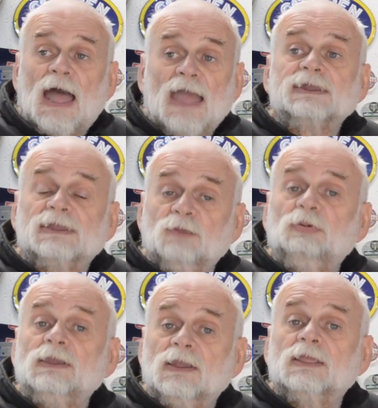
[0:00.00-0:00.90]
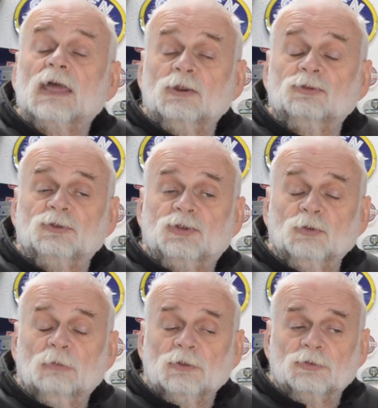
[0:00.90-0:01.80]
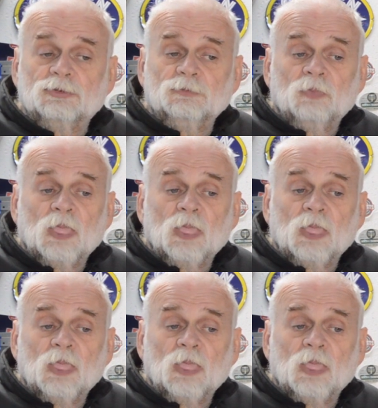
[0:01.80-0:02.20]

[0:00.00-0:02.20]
actually been in the garage for 2 months.